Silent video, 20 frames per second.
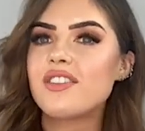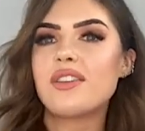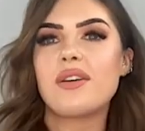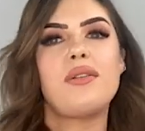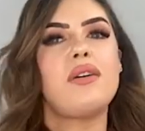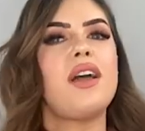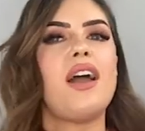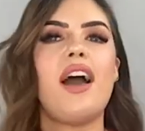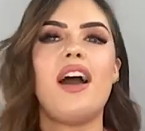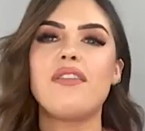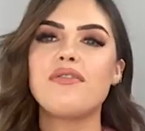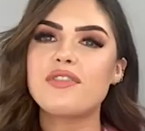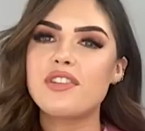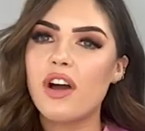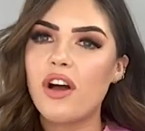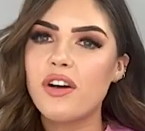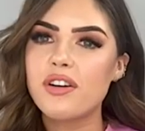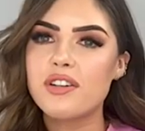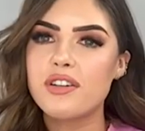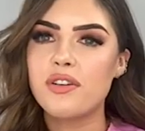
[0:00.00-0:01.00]
So I have
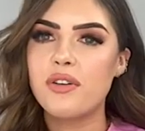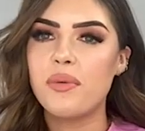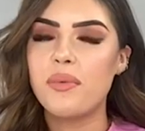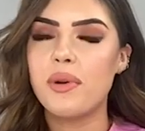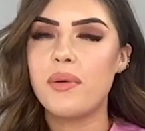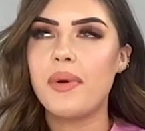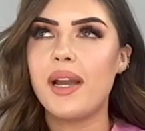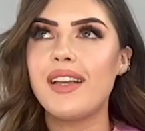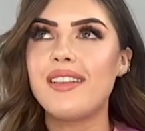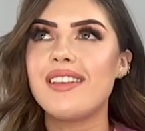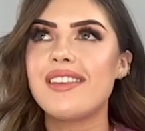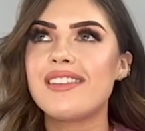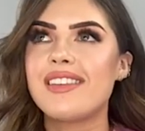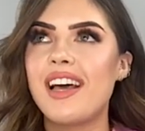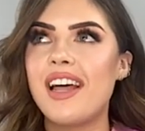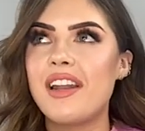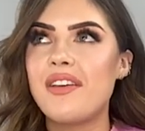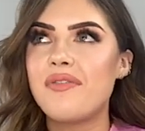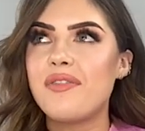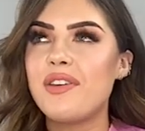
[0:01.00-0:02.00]
talked a good bit about this,
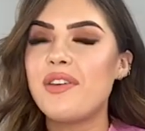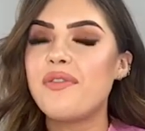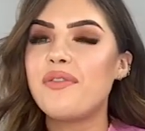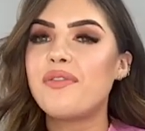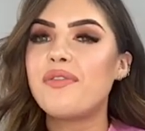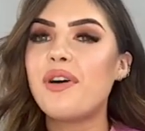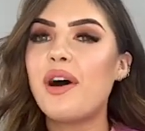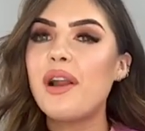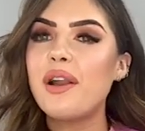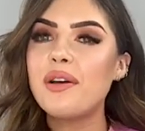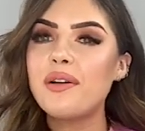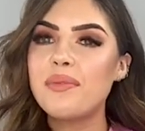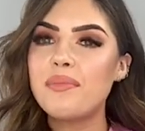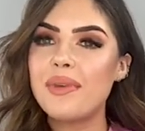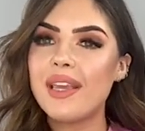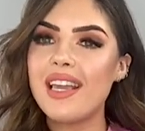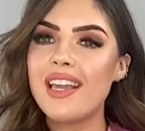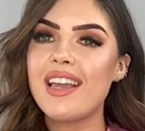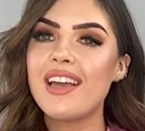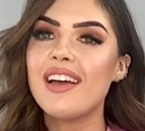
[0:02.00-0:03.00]
and if you followed
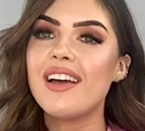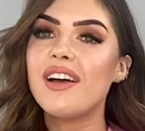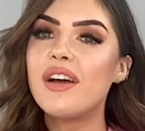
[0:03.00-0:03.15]
me